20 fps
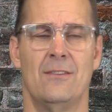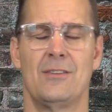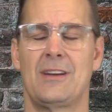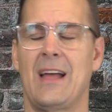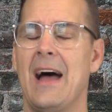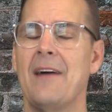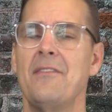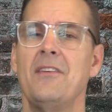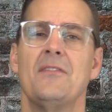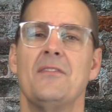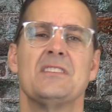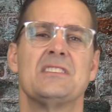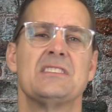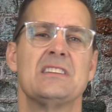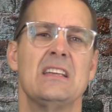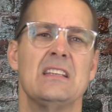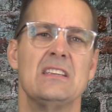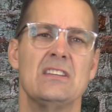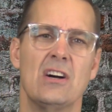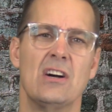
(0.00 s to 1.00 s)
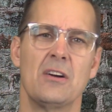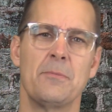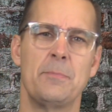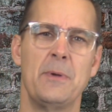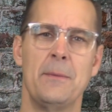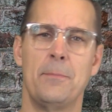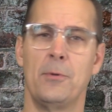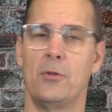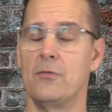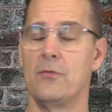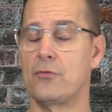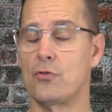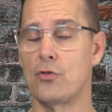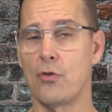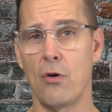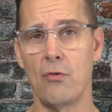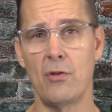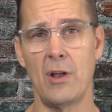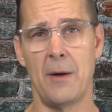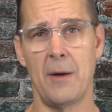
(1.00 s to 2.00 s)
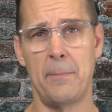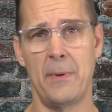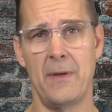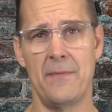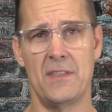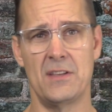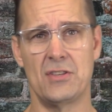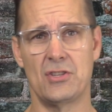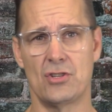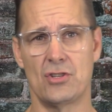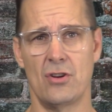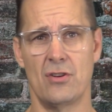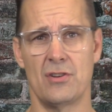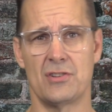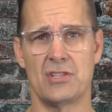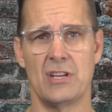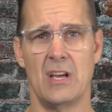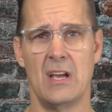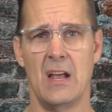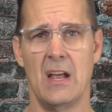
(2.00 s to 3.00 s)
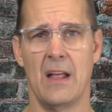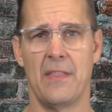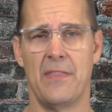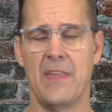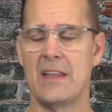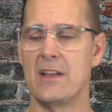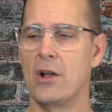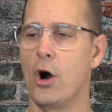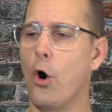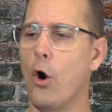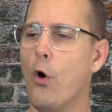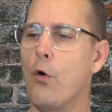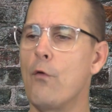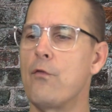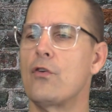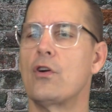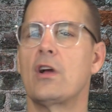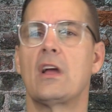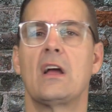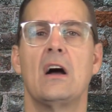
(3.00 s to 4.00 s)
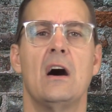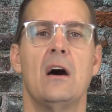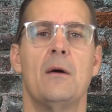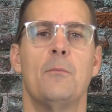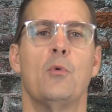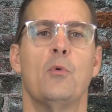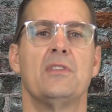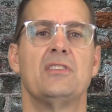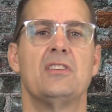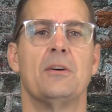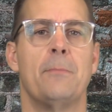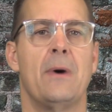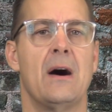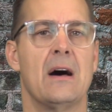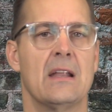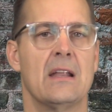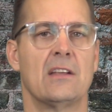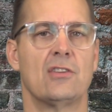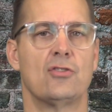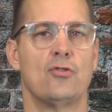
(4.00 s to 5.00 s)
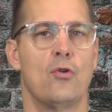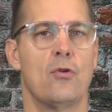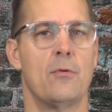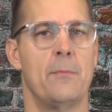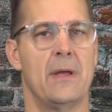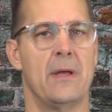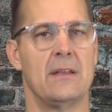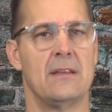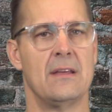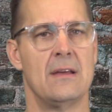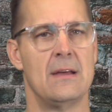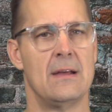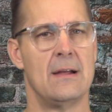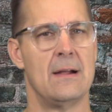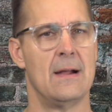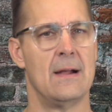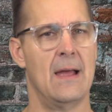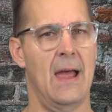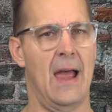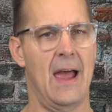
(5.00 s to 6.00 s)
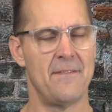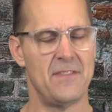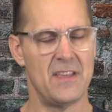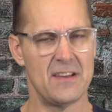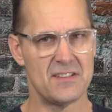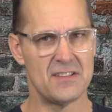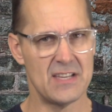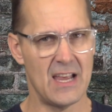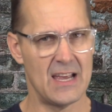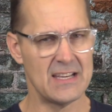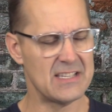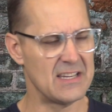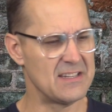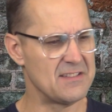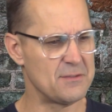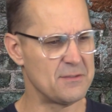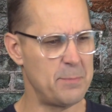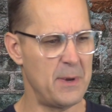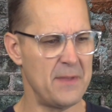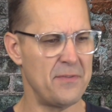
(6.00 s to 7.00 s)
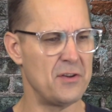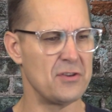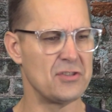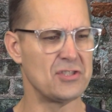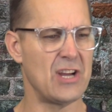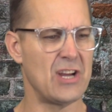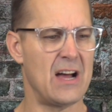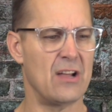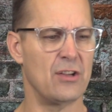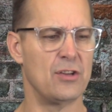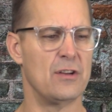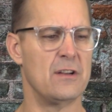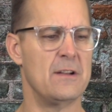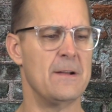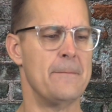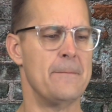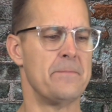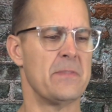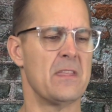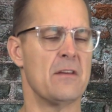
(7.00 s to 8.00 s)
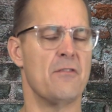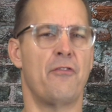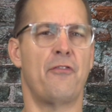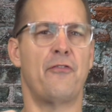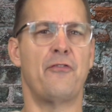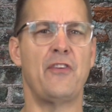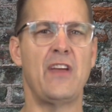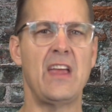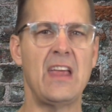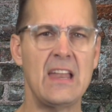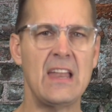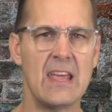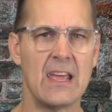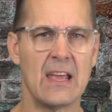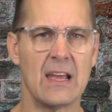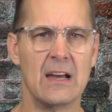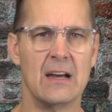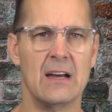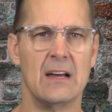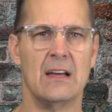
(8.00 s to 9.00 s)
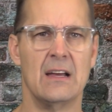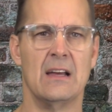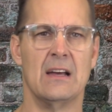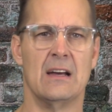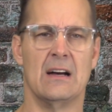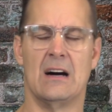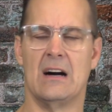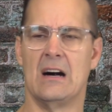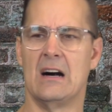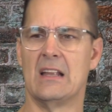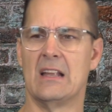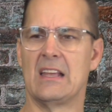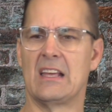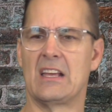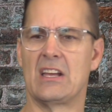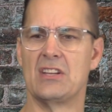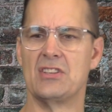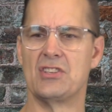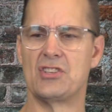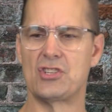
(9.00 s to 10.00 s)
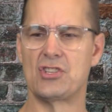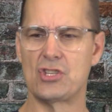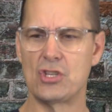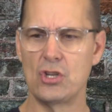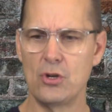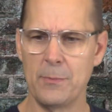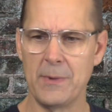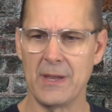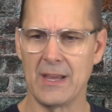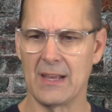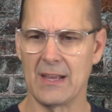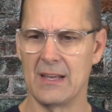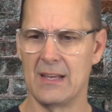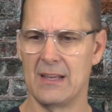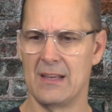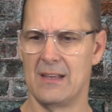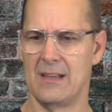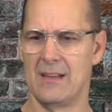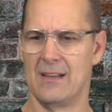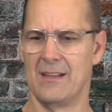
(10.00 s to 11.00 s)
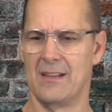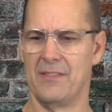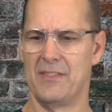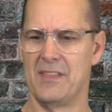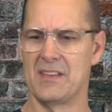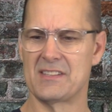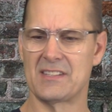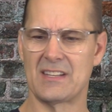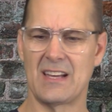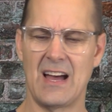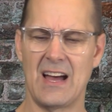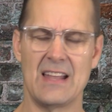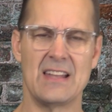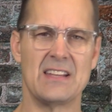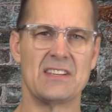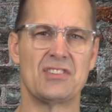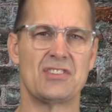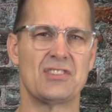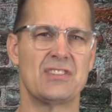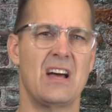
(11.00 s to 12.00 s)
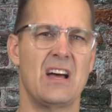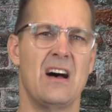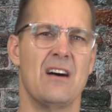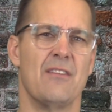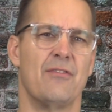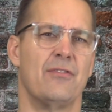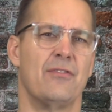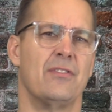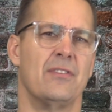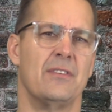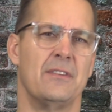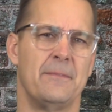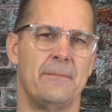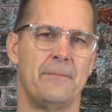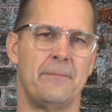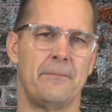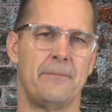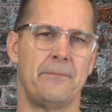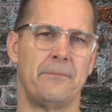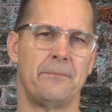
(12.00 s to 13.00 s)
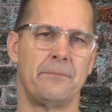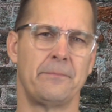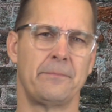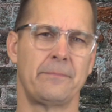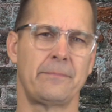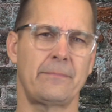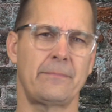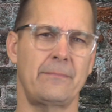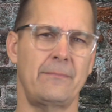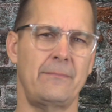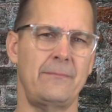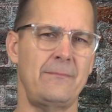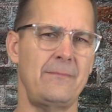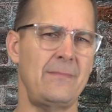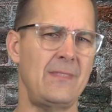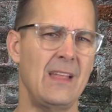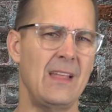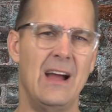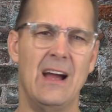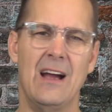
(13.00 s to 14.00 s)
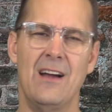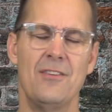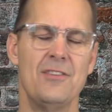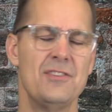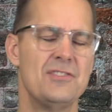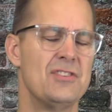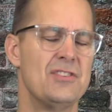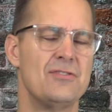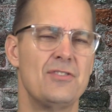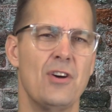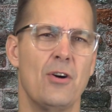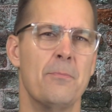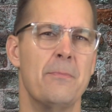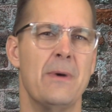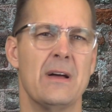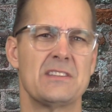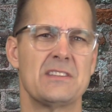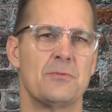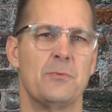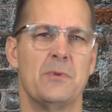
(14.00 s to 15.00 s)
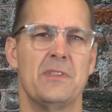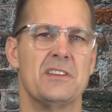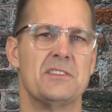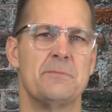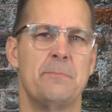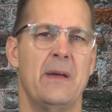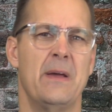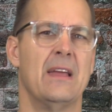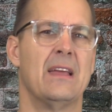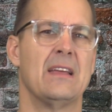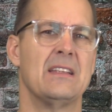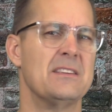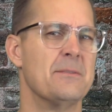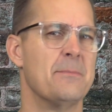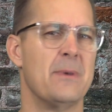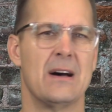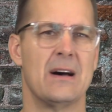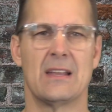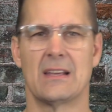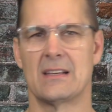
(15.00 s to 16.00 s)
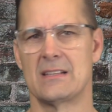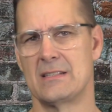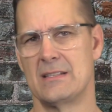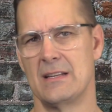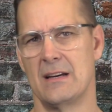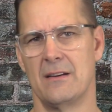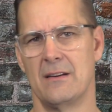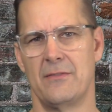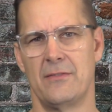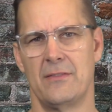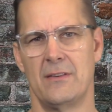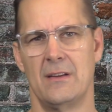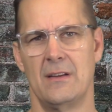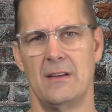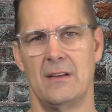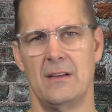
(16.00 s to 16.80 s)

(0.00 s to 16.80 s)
Look, I've even seen young people who've grown up in the church then overcome with demonic torment as they spent their childhood feeding on and consuming this kind of stuff. I urge you, don't mess with this pagan demonic stuff.